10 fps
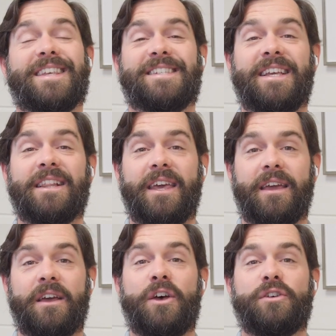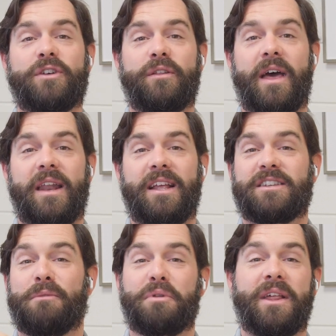the ceiling so that
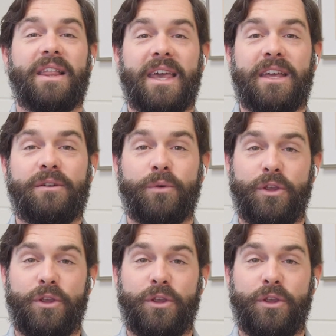it's completely hidden.